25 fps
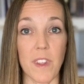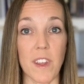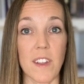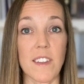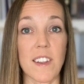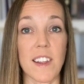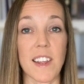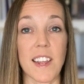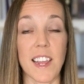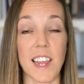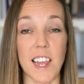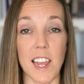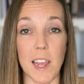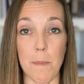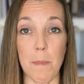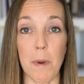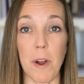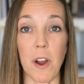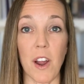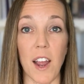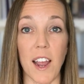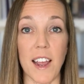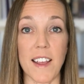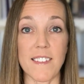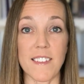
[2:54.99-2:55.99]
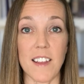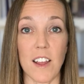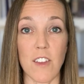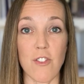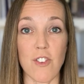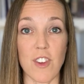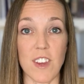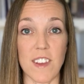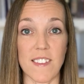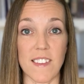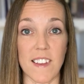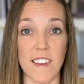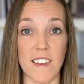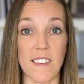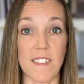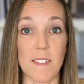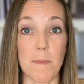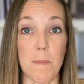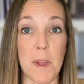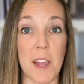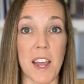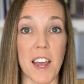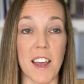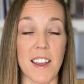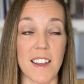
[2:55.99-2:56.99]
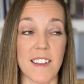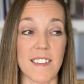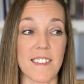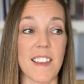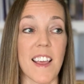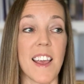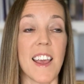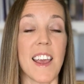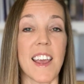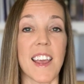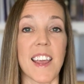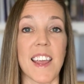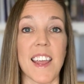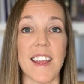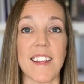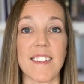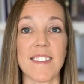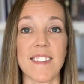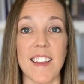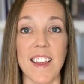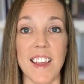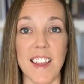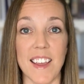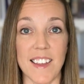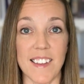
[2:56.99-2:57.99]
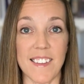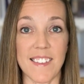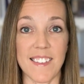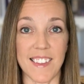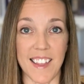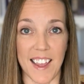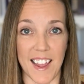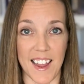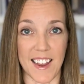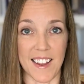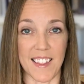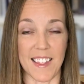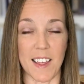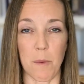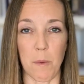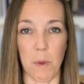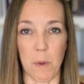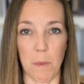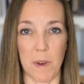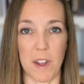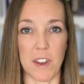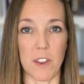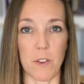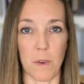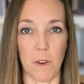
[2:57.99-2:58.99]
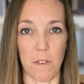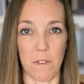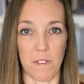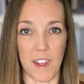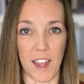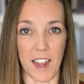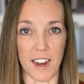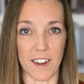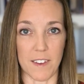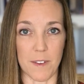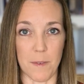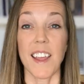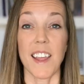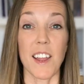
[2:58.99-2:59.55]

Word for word: to keep our eyes on Jesus because it's His light that we want to reflect.